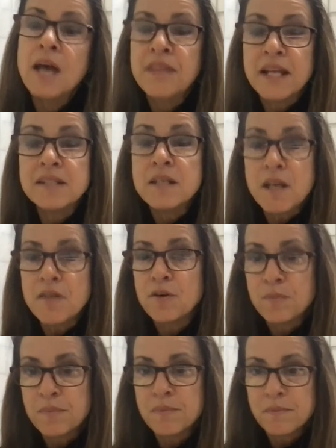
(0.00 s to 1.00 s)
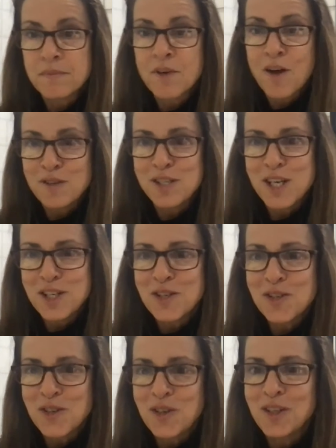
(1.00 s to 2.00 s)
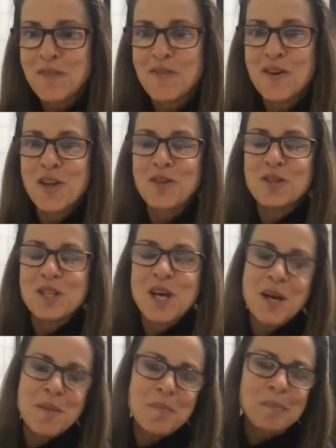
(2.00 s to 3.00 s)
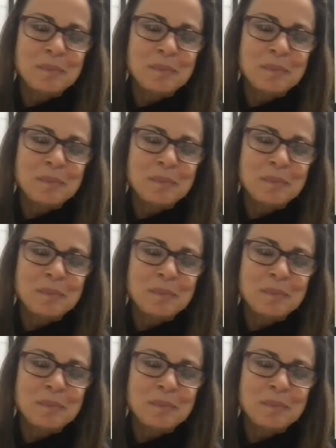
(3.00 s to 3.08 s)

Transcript: That's another conversation, certainly for another time.